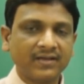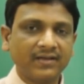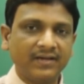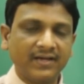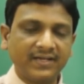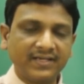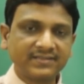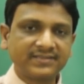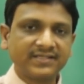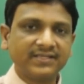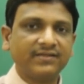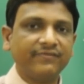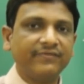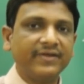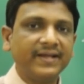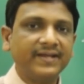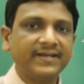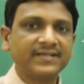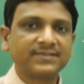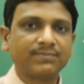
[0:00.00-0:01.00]
Let us see the
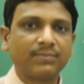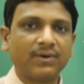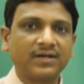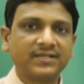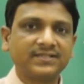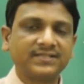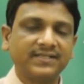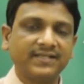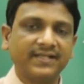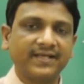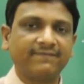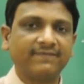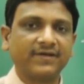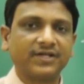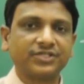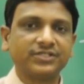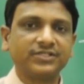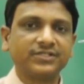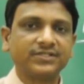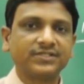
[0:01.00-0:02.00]
various parts and their
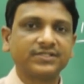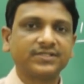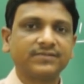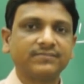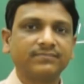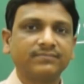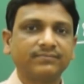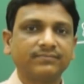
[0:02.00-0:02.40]
functions.